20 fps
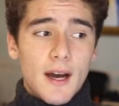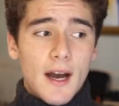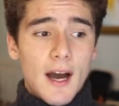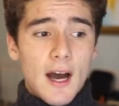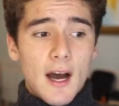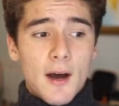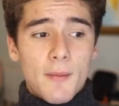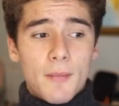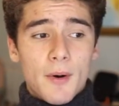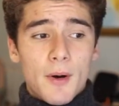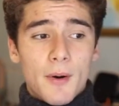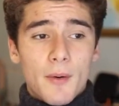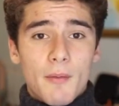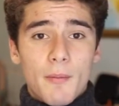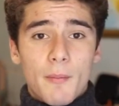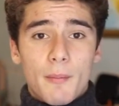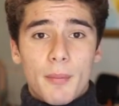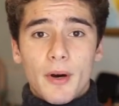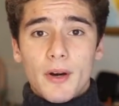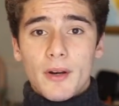
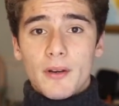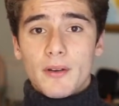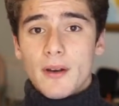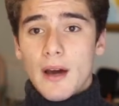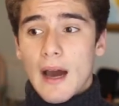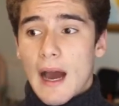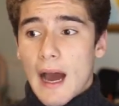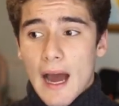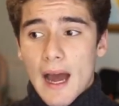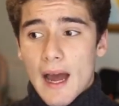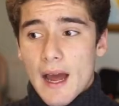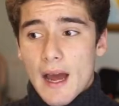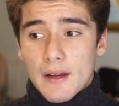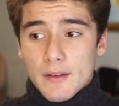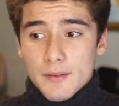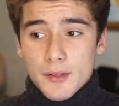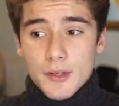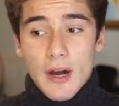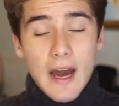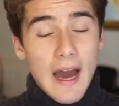but
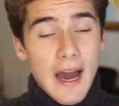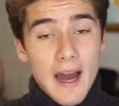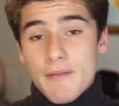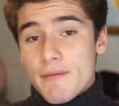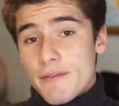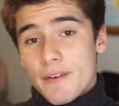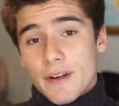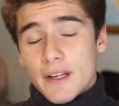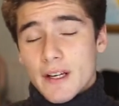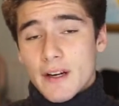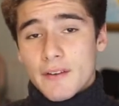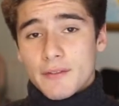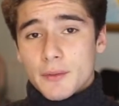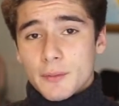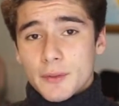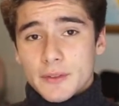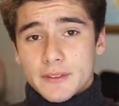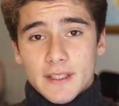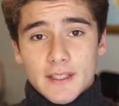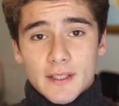I'm very
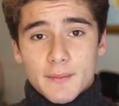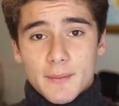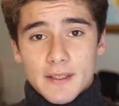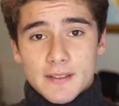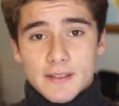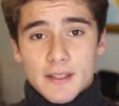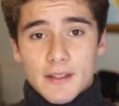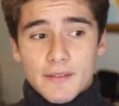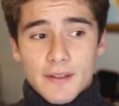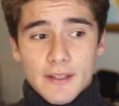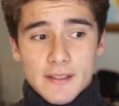comfortable selling myself